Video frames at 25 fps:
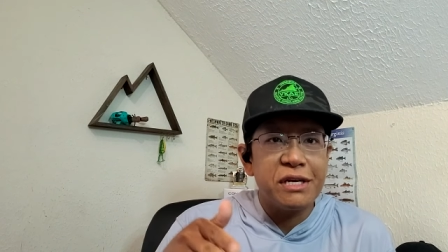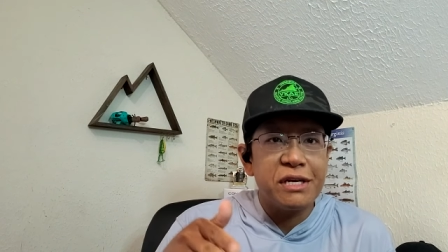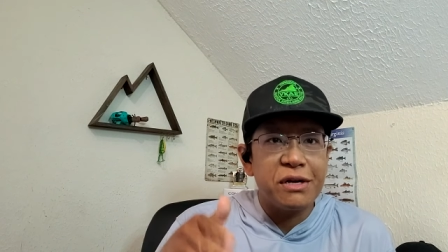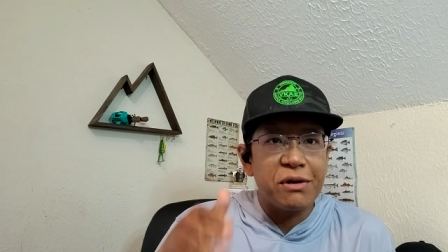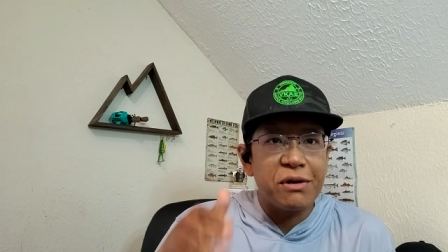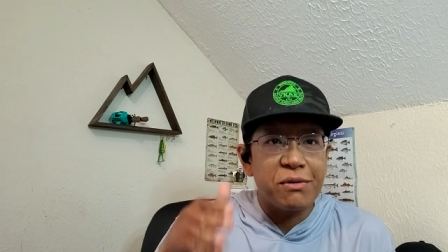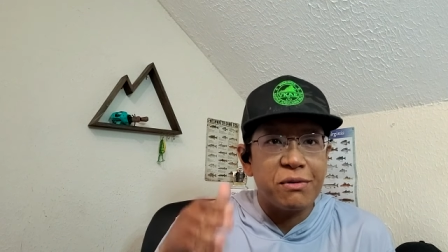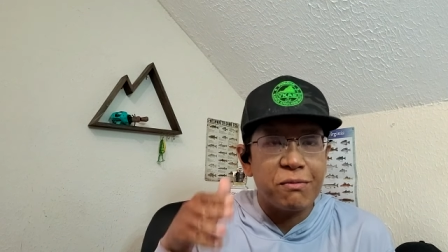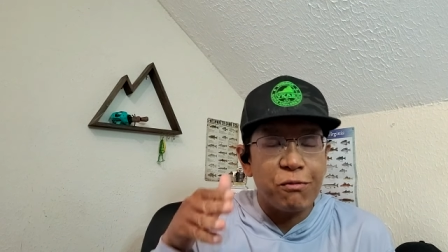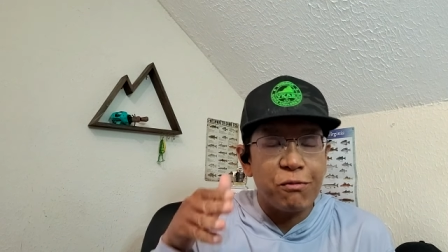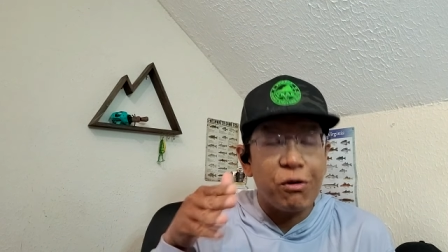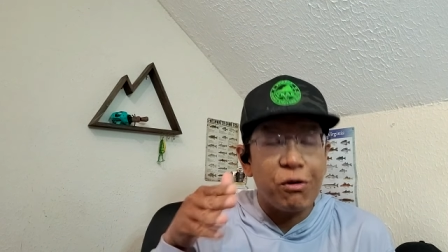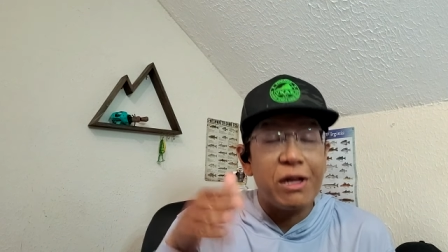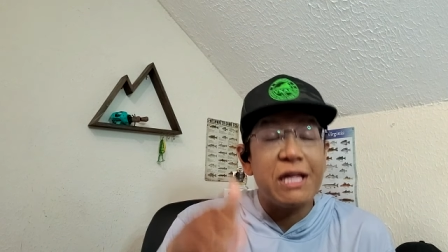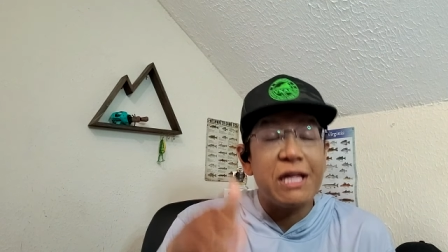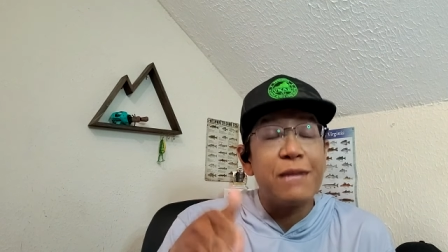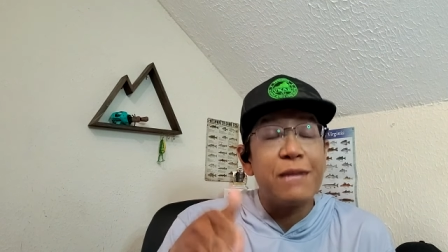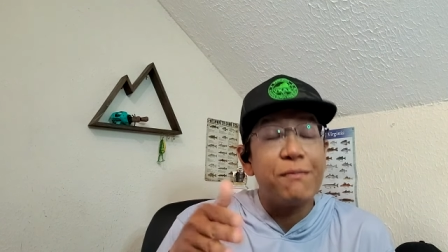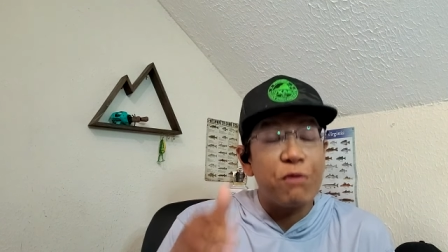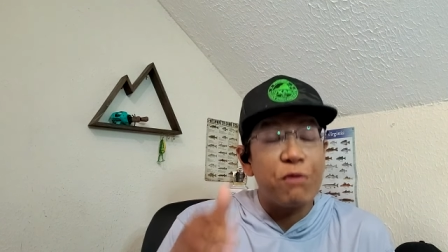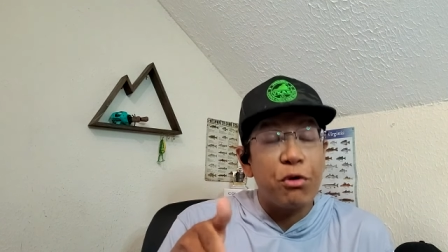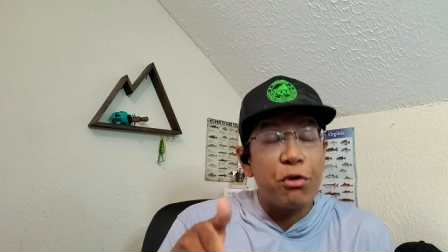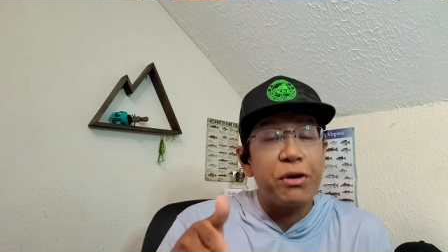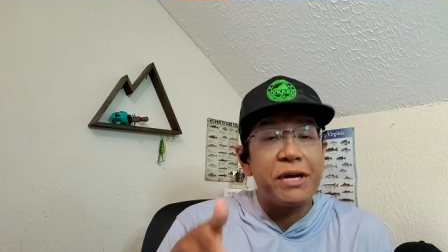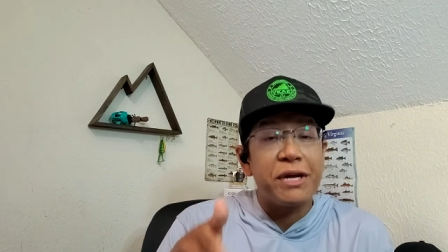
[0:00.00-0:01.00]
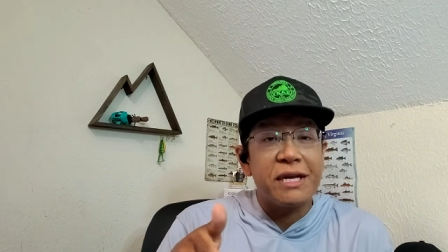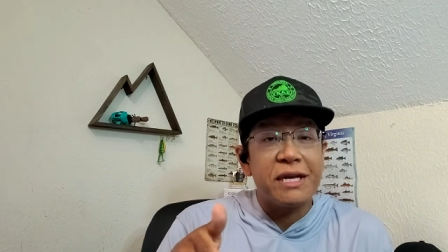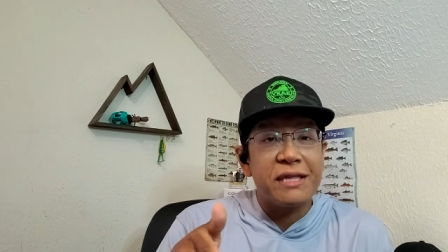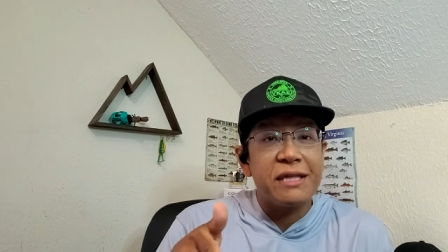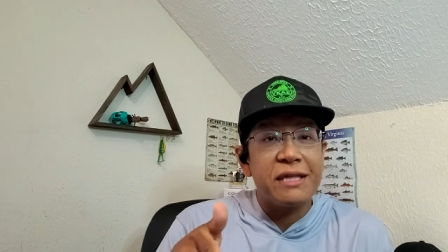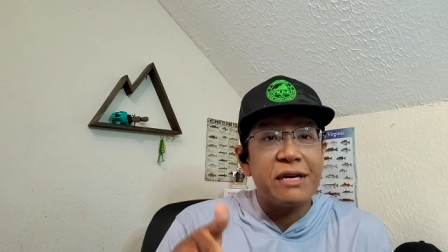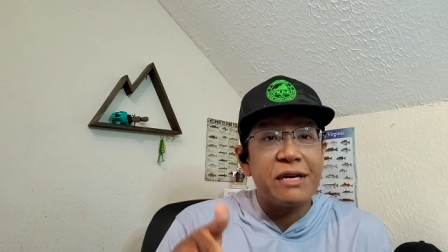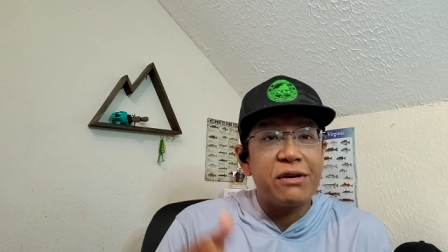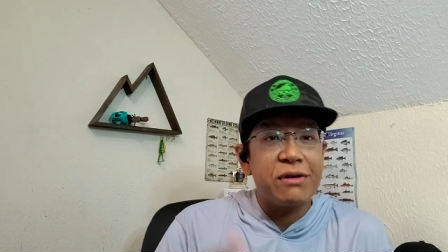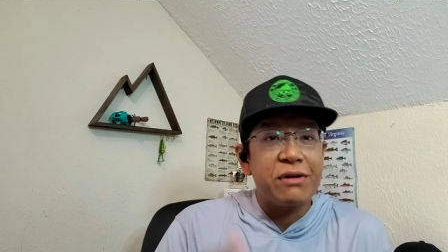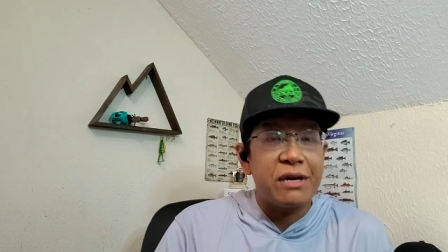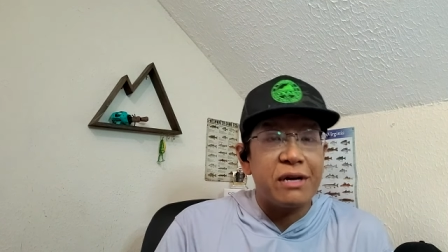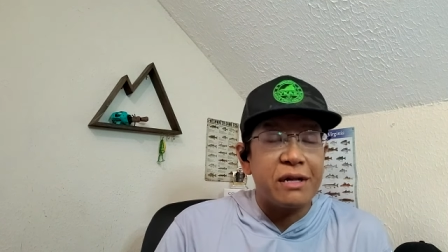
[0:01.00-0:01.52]
you know, okay. while I'm already in
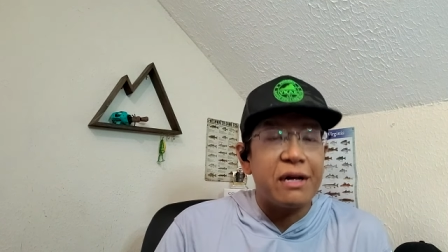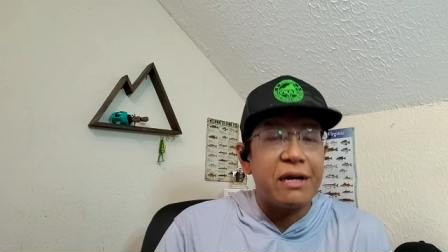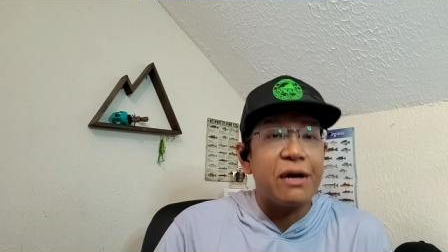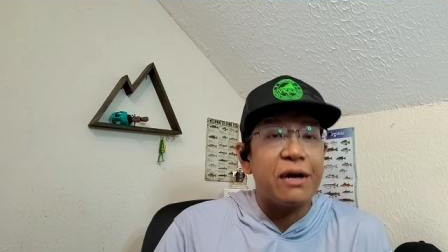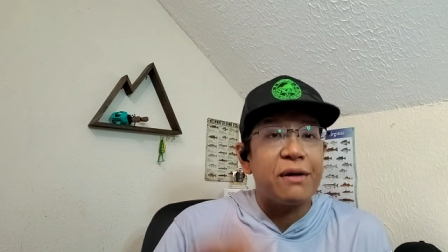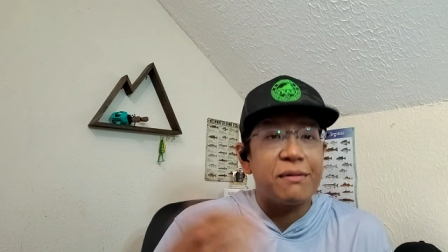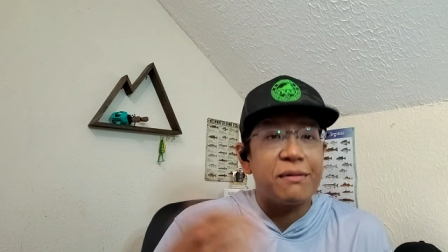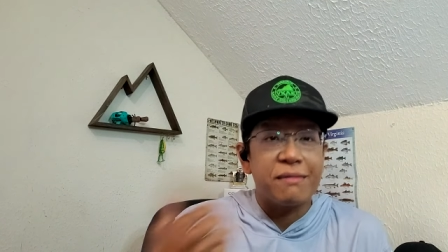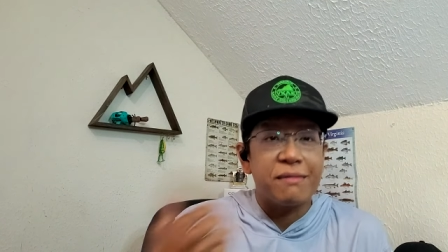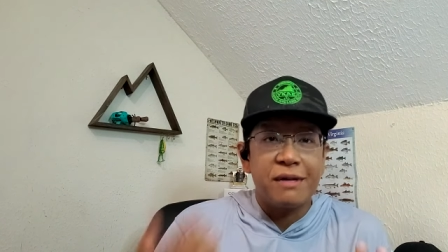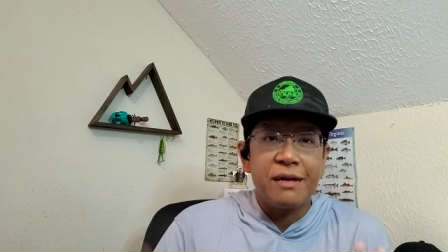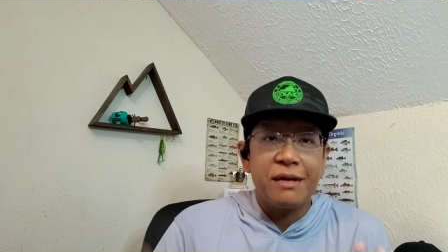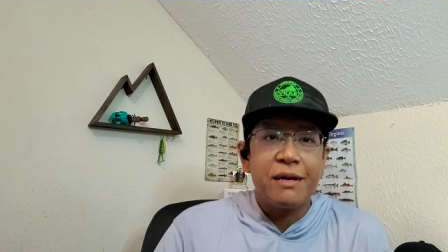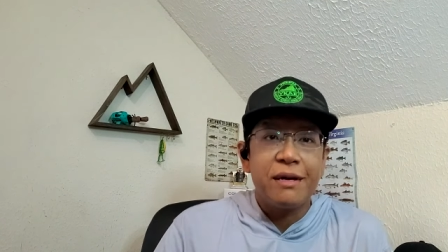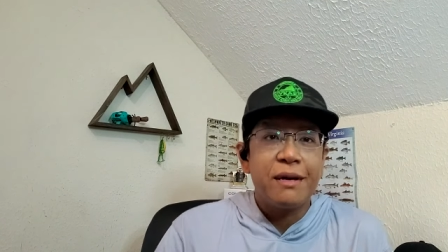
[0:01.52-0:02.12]
there, I'll, I'll